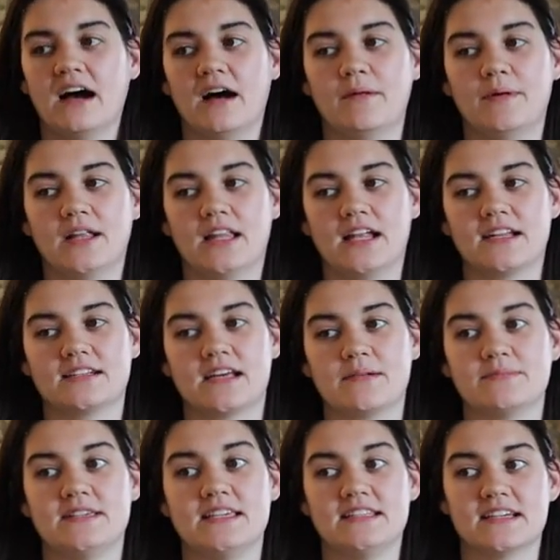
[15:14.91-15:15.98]
Um, a lot of
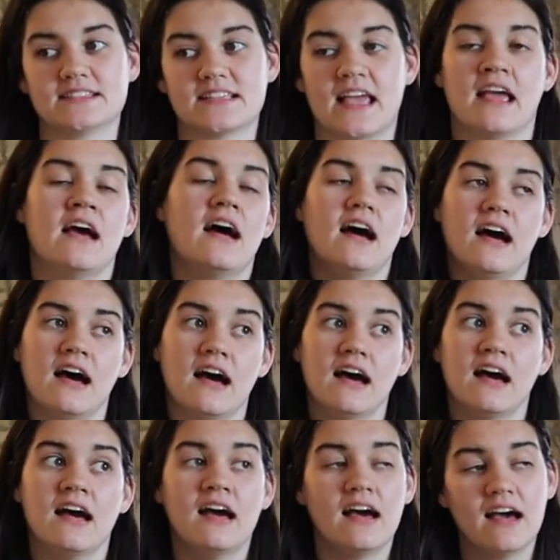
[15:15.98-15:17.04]
times he does say,
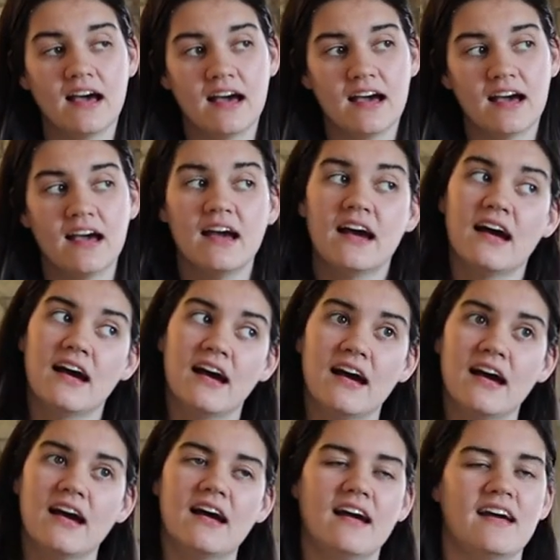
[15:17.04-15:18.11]
aha, aha,
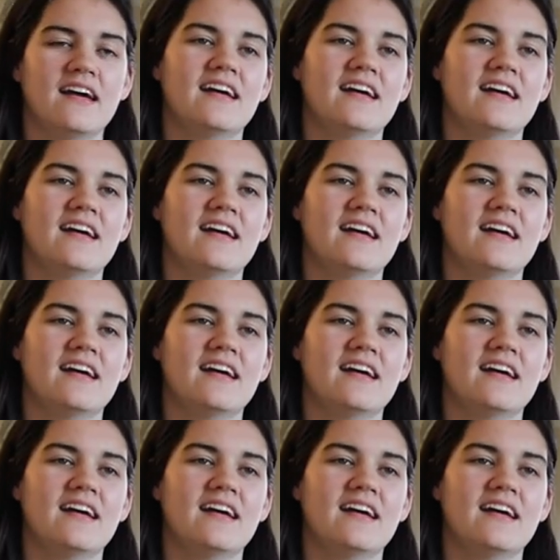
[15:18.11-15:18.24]
aha,